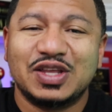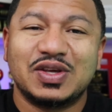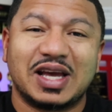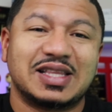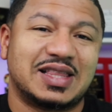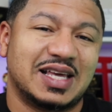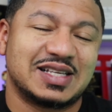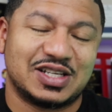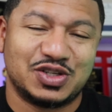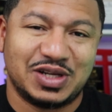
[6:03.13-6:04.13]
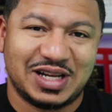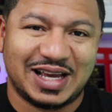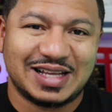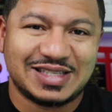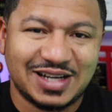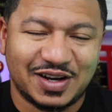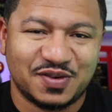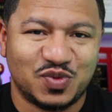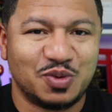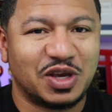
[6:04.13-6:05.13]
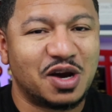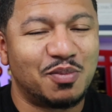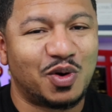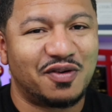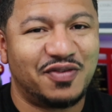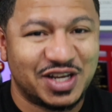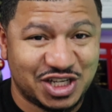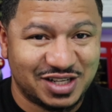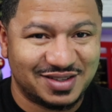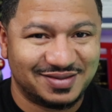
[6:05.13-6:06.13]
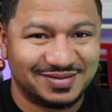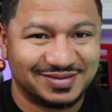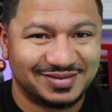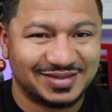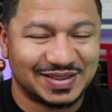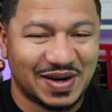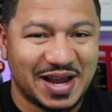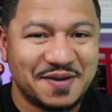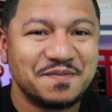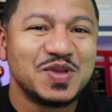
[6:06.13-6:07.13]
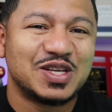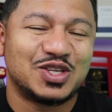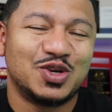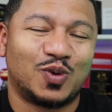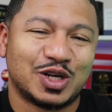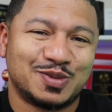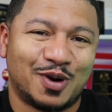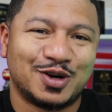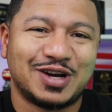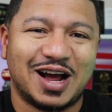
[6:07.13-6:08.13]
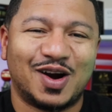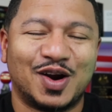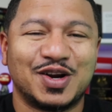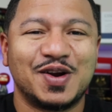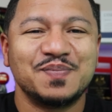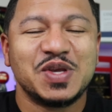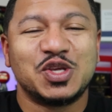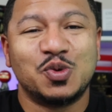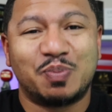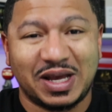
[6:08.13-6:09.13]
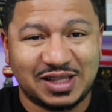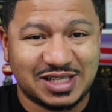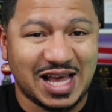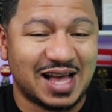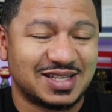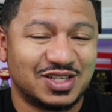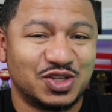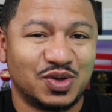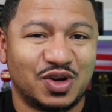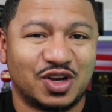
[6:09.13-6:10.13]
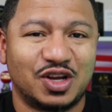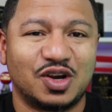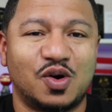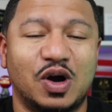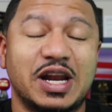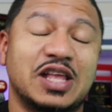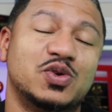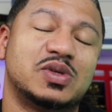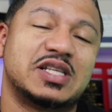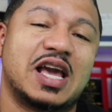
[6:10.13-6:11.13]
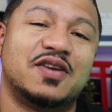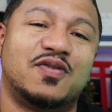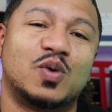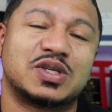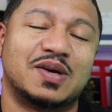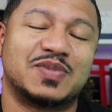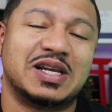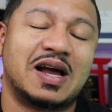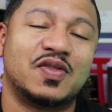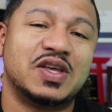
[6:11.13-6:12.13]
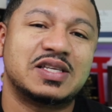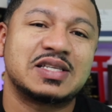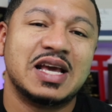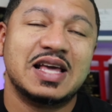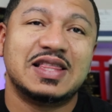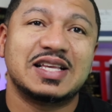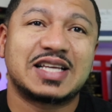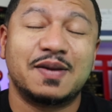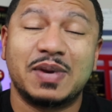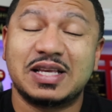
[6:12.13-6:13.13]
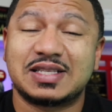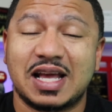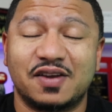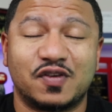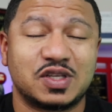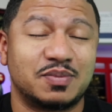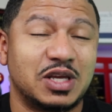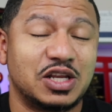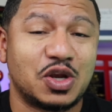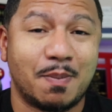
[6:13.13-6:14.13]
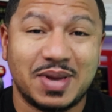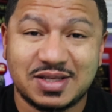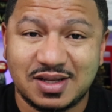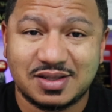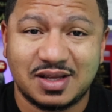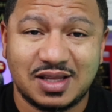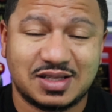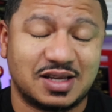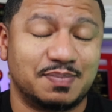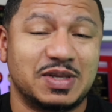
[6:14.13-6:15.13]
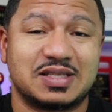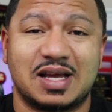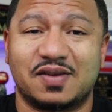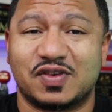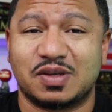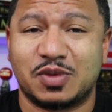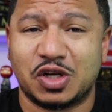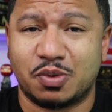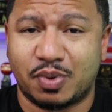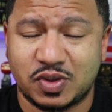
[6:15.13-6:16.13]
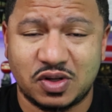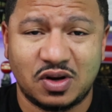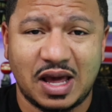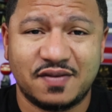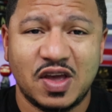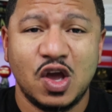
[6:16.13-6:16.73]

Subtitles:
you get the things that you need to get done. You become more efficient, right? So you work smarter, not harder. You pick the tasks that you're gonna go on, and you stand for something. Now this can be standing for something in your business. This can be standing for something in your personal life